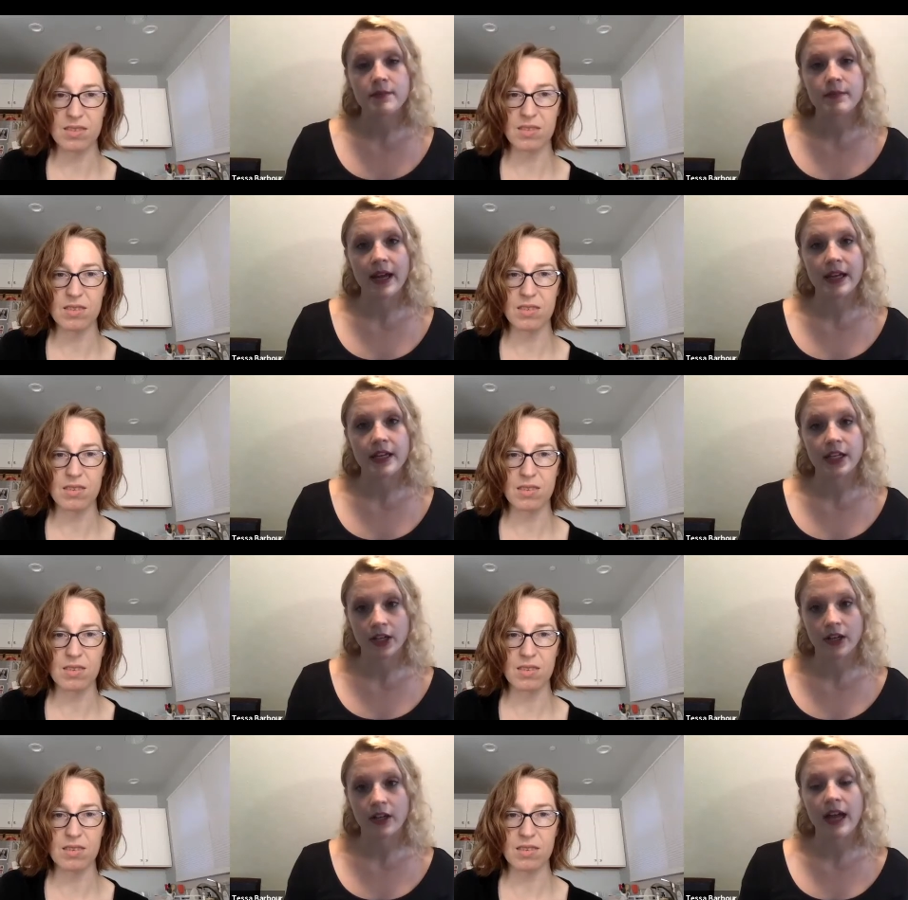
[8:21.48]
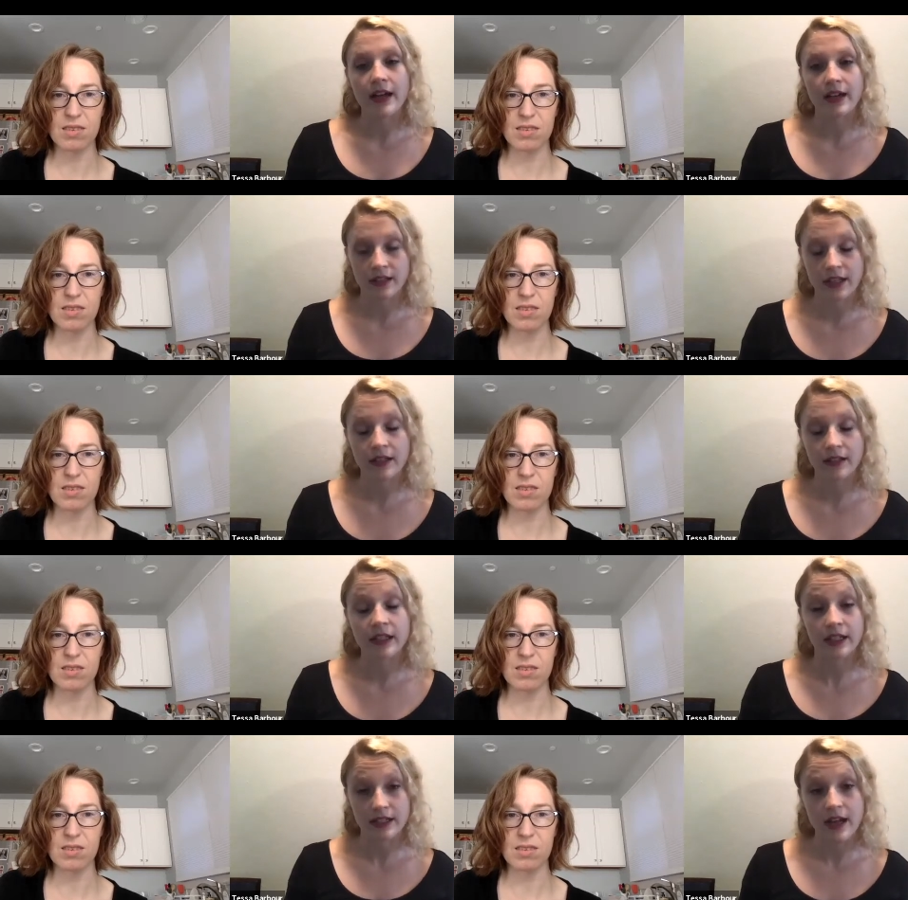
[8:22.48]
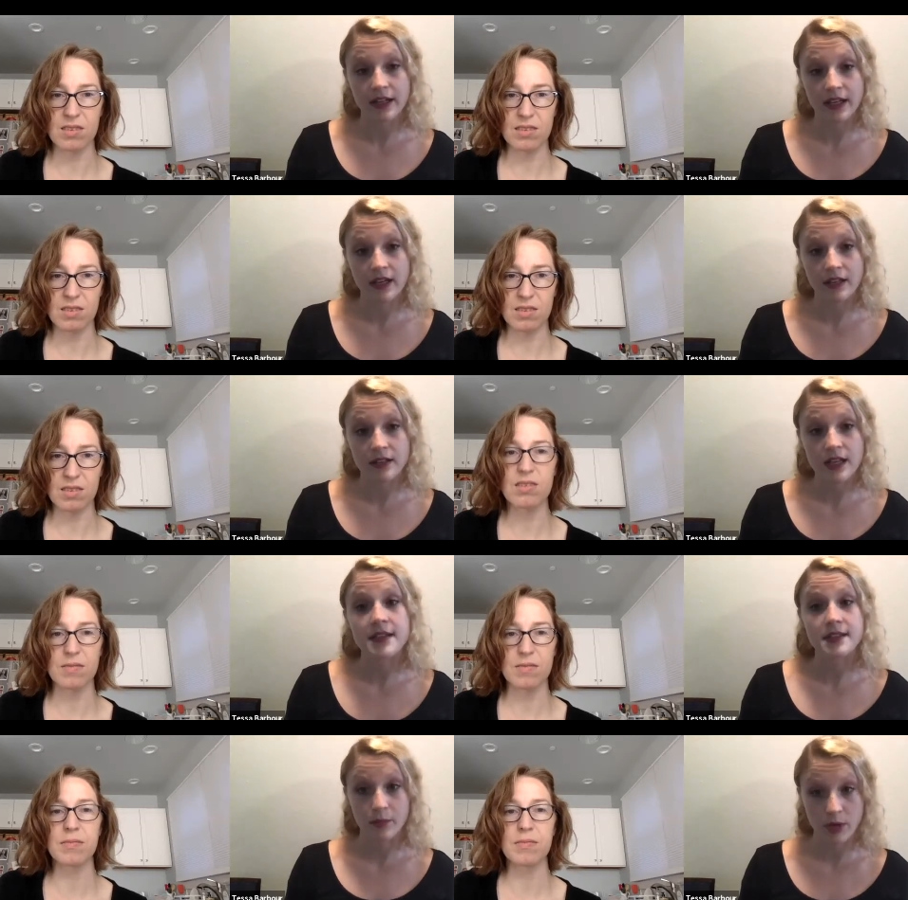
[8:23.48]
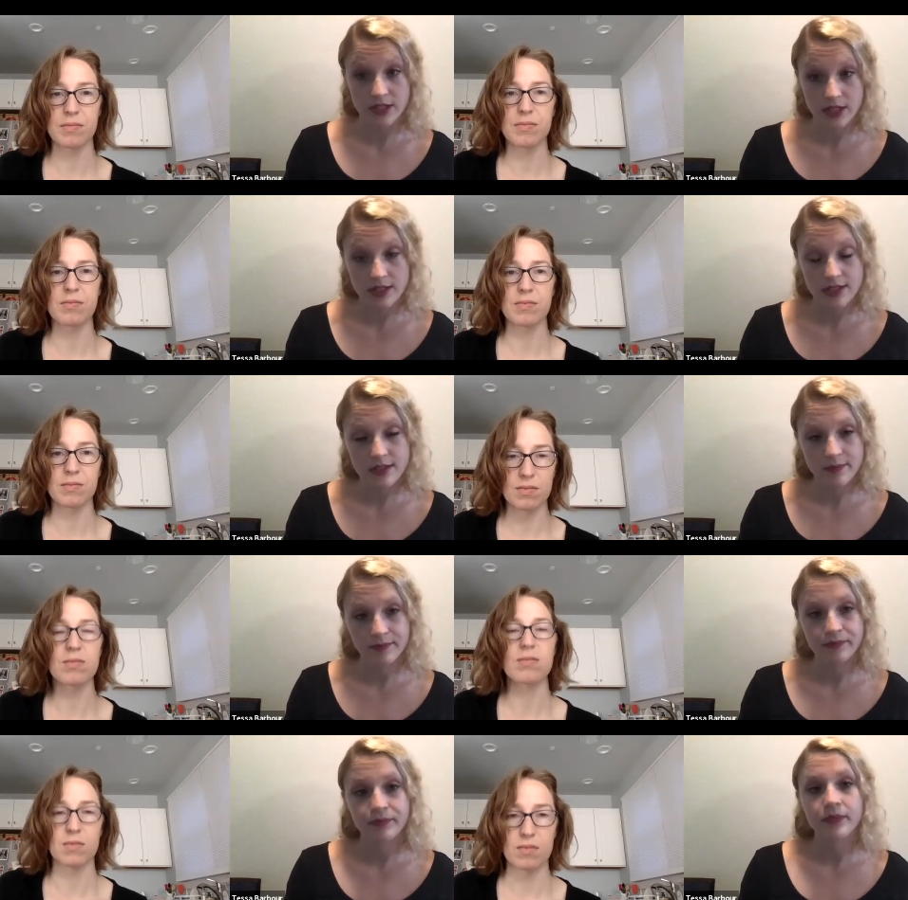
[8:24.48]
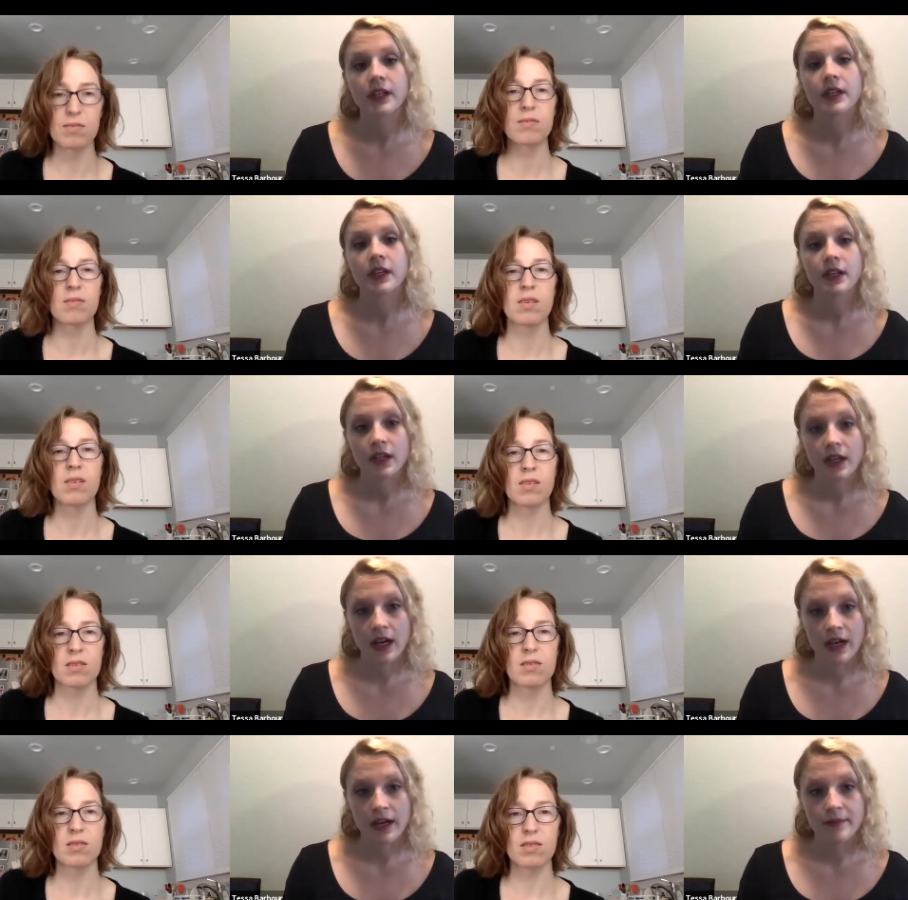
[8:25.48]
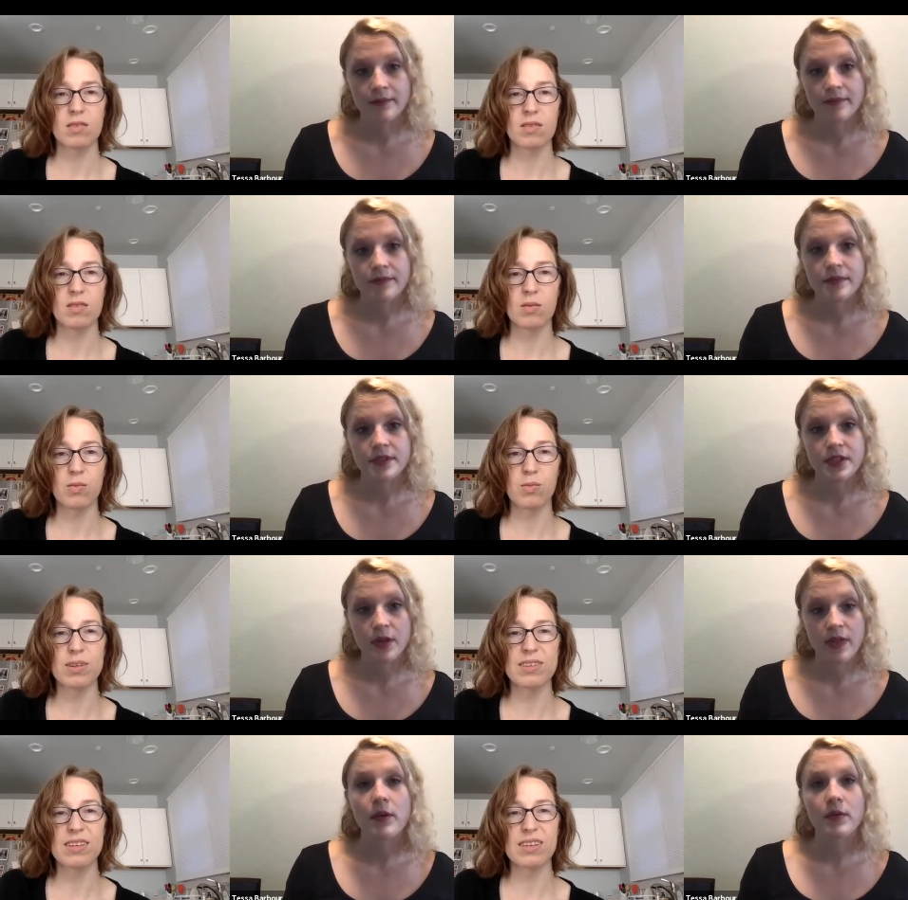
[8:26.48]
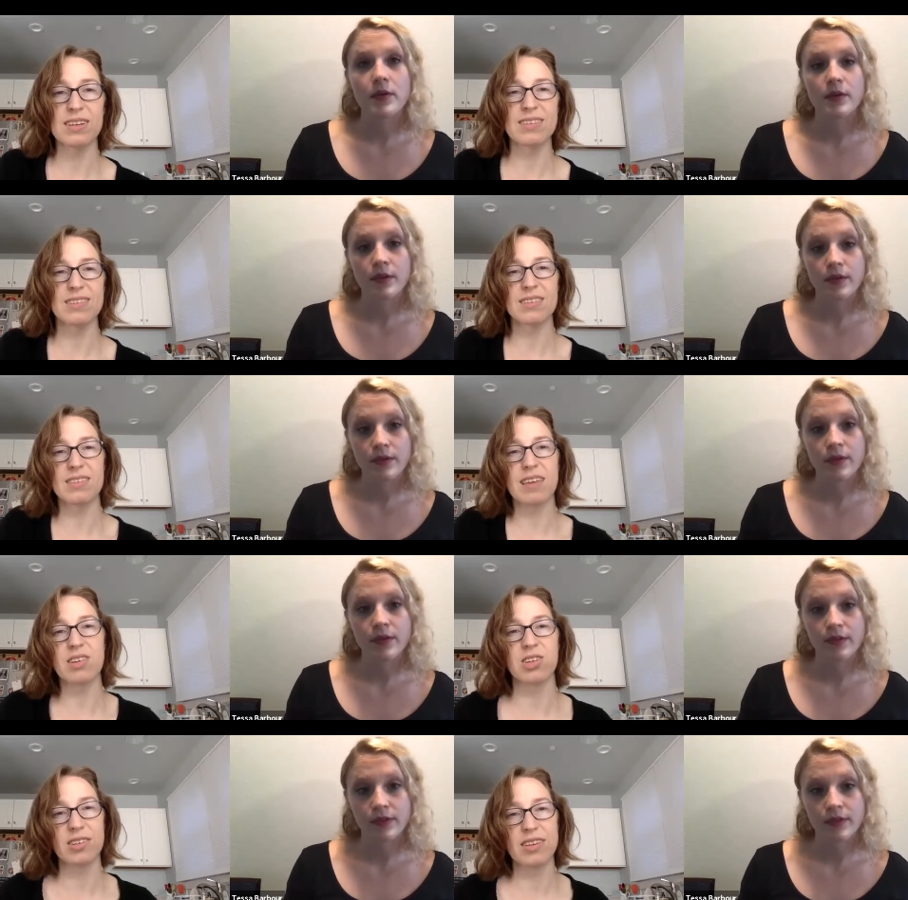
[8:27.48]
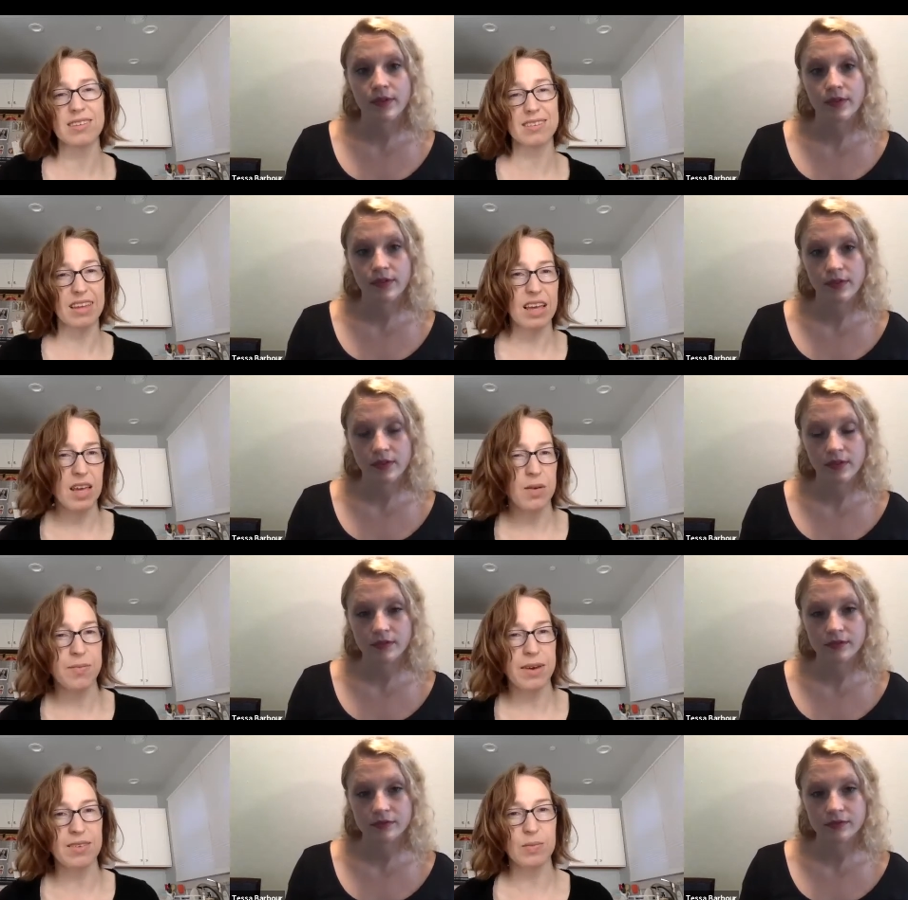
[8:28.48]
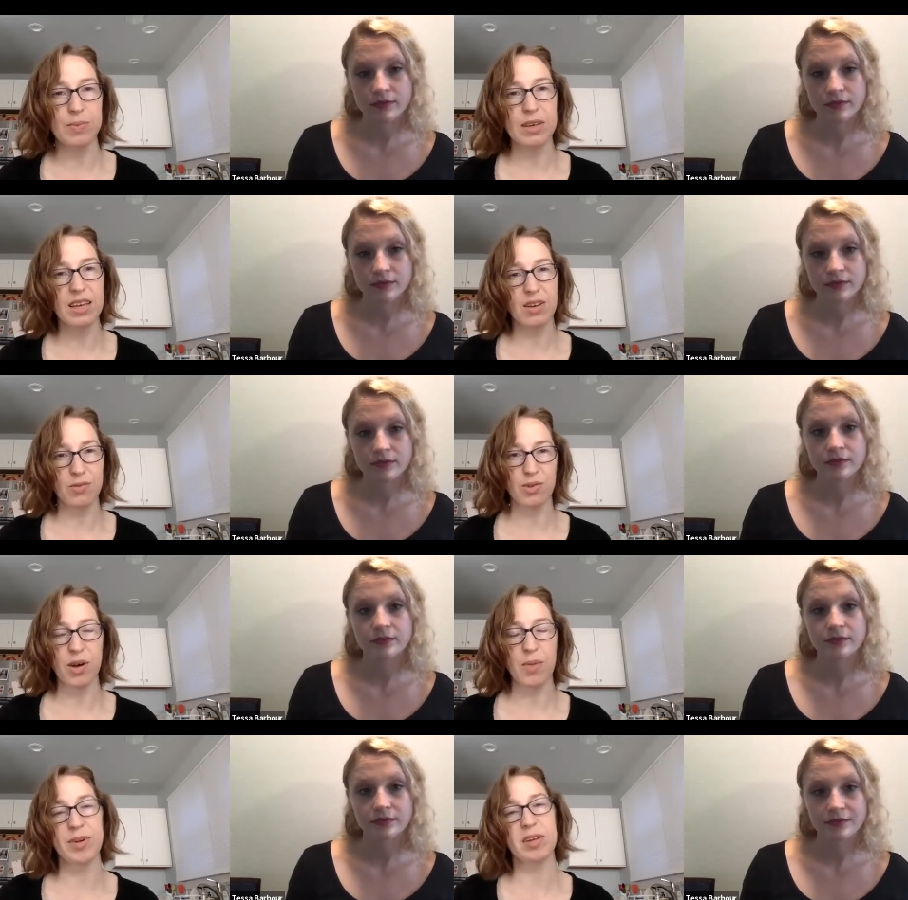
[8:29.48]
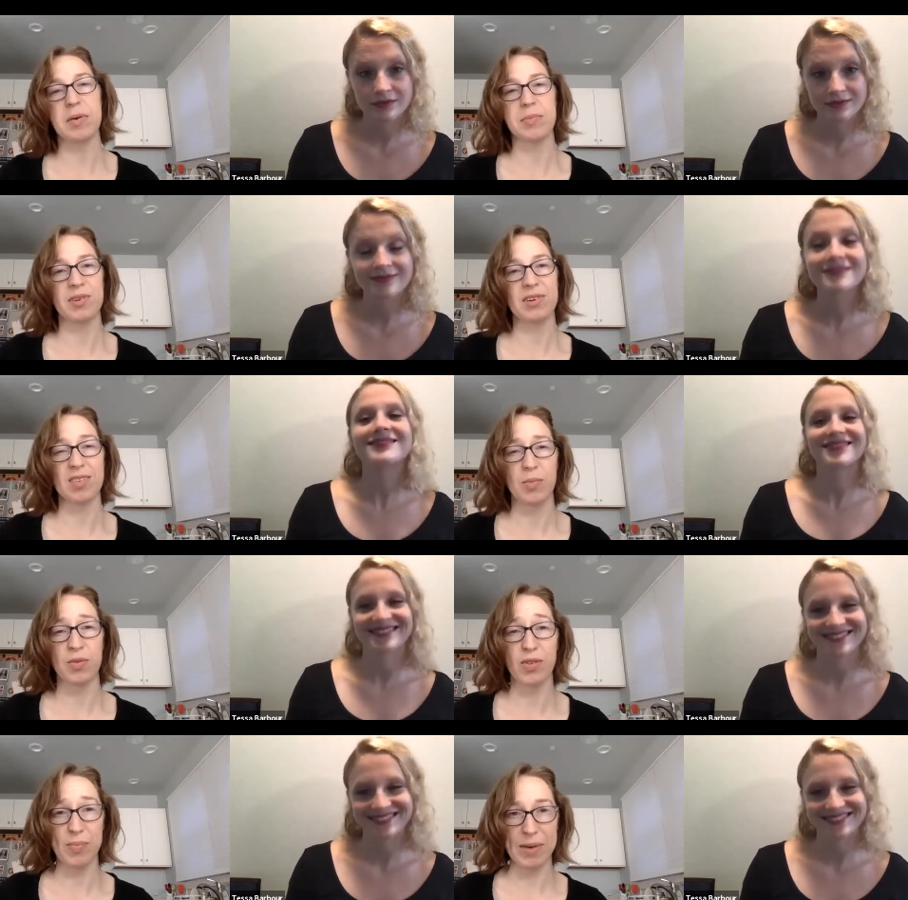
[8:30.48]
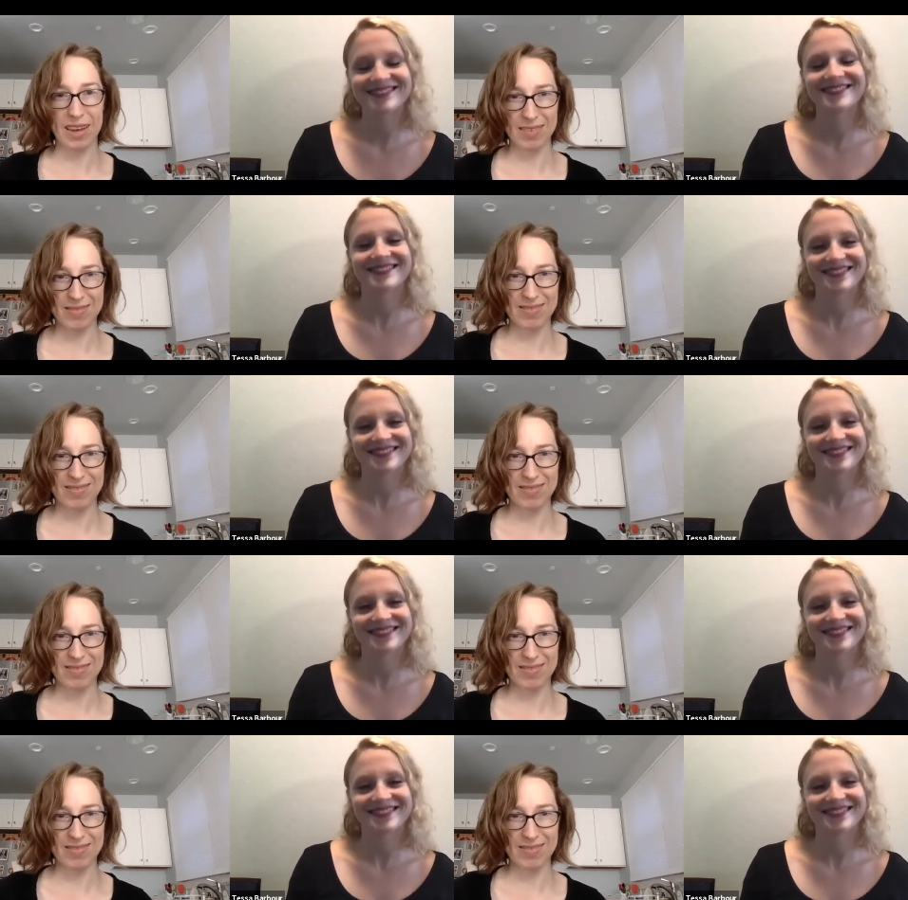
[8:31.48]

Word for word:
Speaker 1: my year in Connecticut as an apprentice. So
Speaker 2: that was essentially the same as being a full company member except for the pay.